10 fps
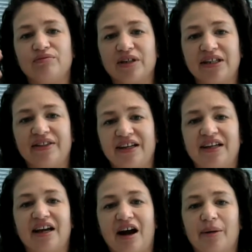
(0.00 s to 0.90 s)
really
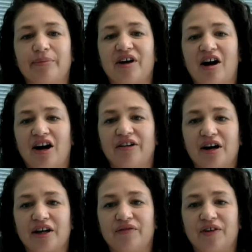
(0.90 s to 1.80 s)
thinking up the
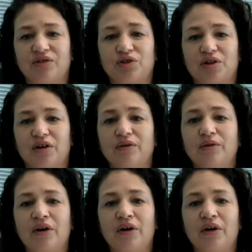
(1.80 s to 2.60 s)
hierarchy of control